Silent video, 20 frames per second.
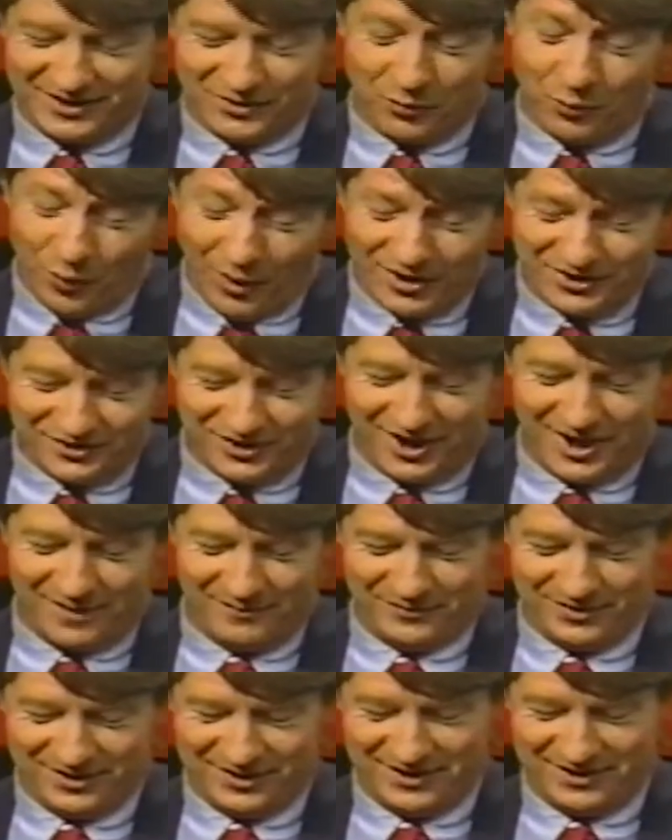one
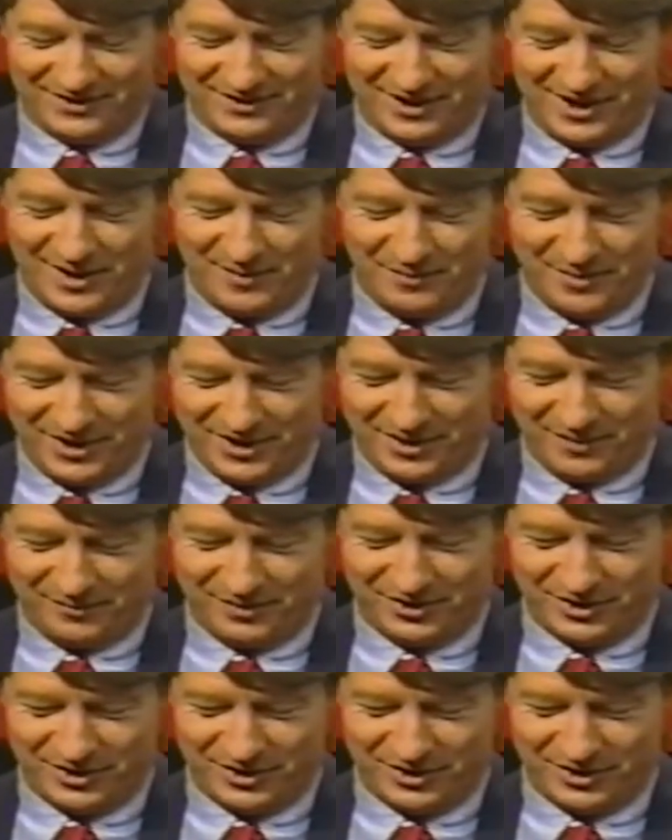time that I met him,